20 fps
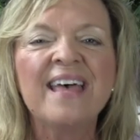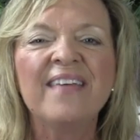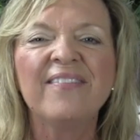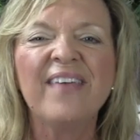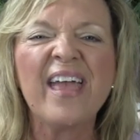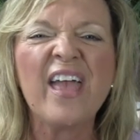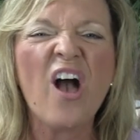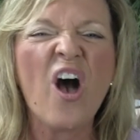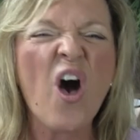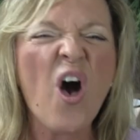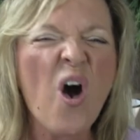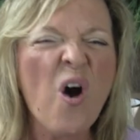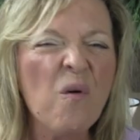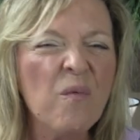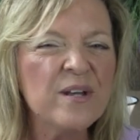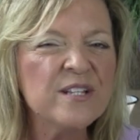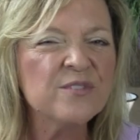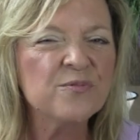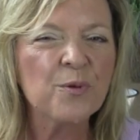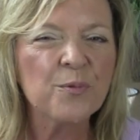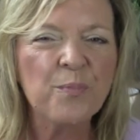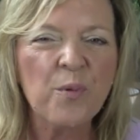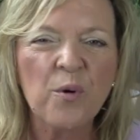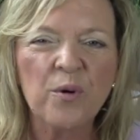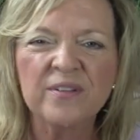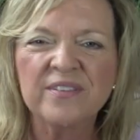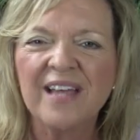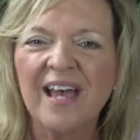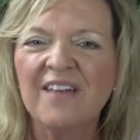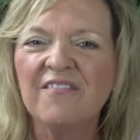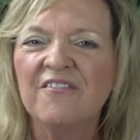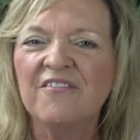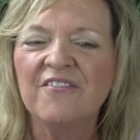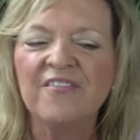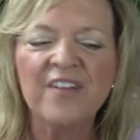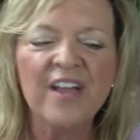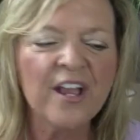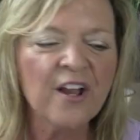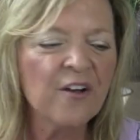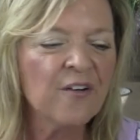they always report that
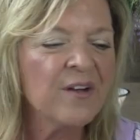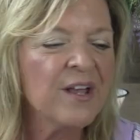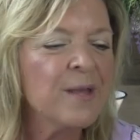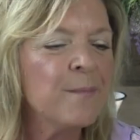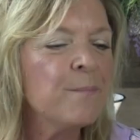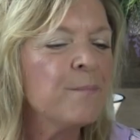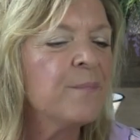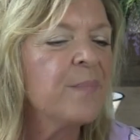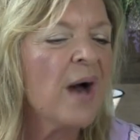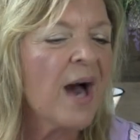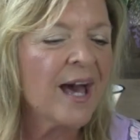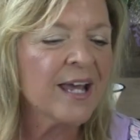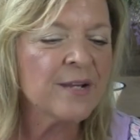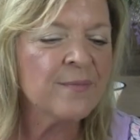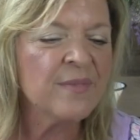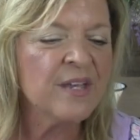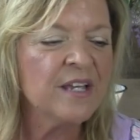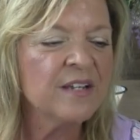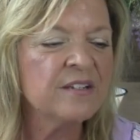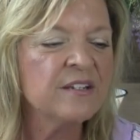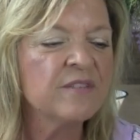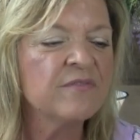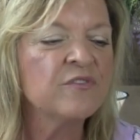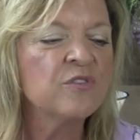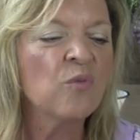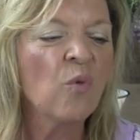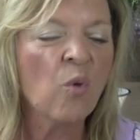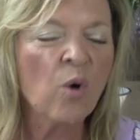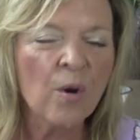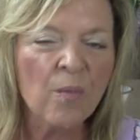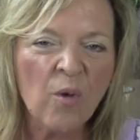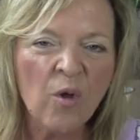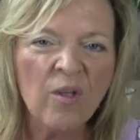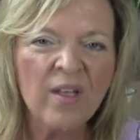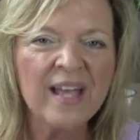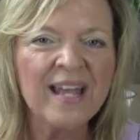very bottom end of normal.